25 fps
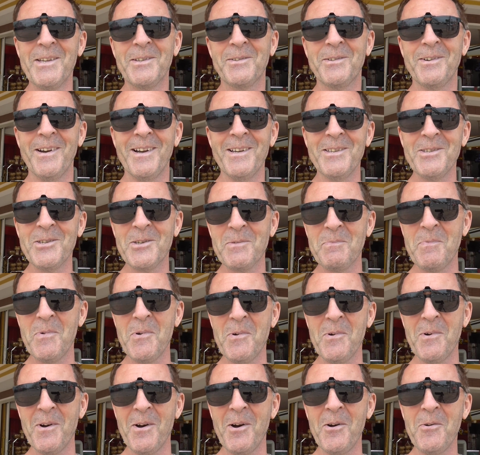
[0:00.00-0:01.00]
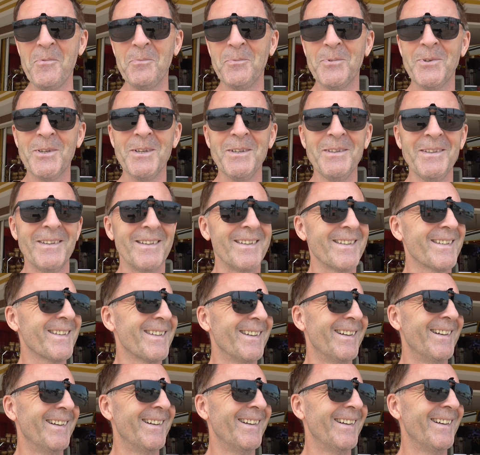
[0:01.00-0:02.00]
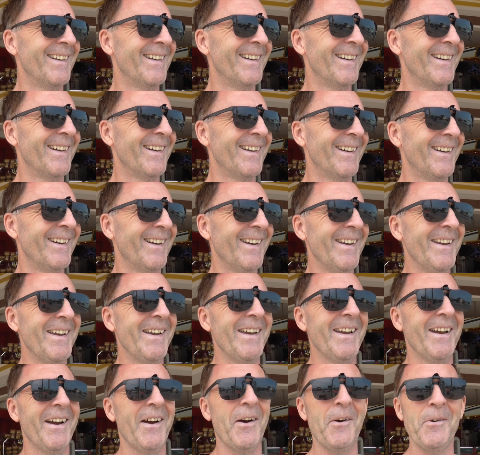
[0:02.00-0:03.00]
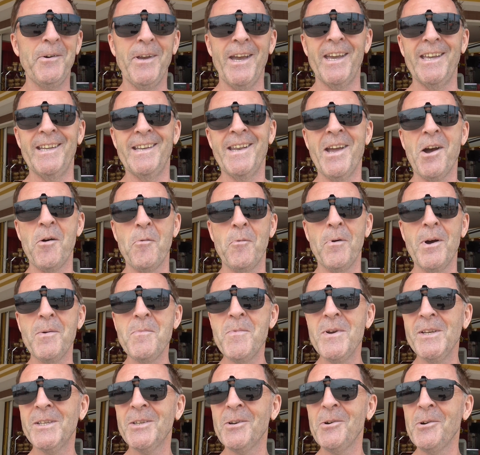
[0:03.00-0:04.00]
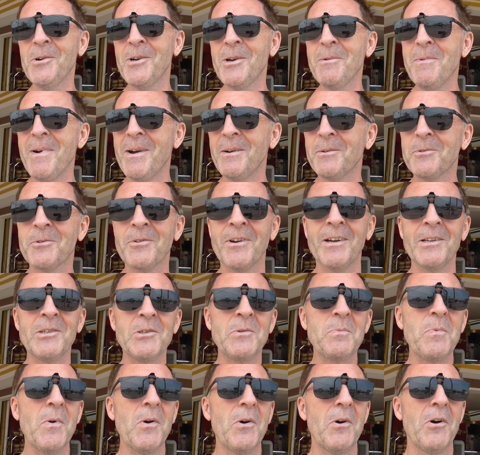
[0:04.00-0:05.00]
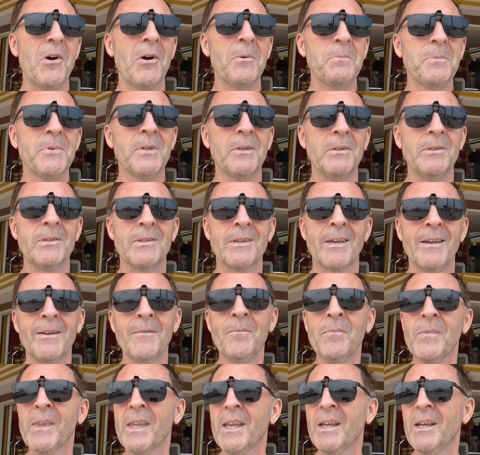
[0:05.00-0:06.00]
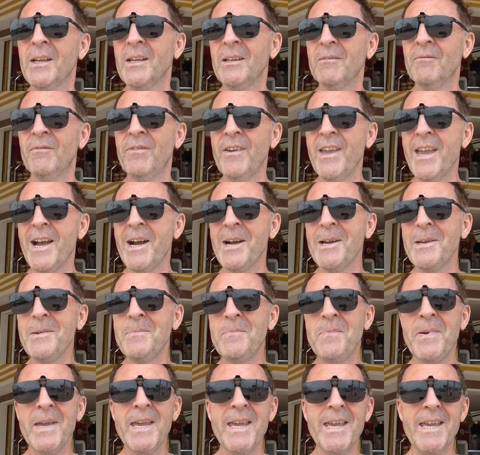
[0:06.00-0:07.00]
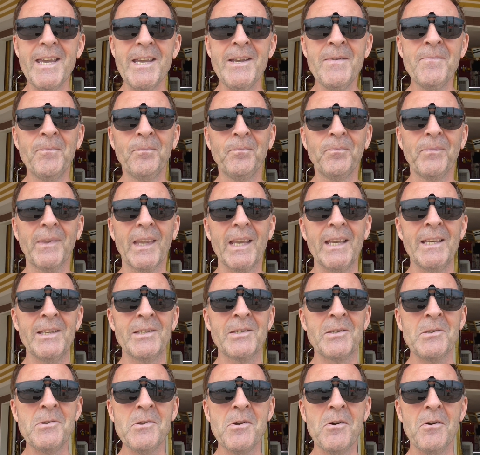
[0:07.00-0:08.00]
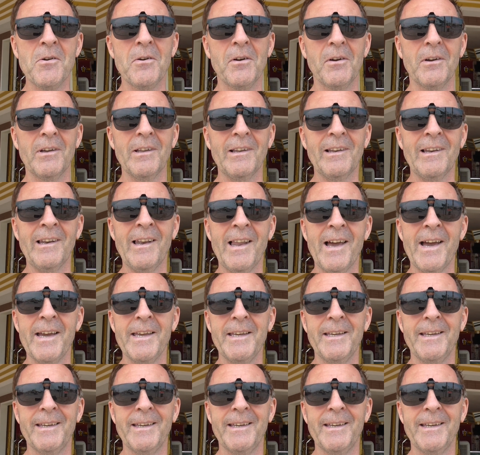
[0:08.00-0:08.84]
transport options. Okay, now when we talk about transport options, VIP is not like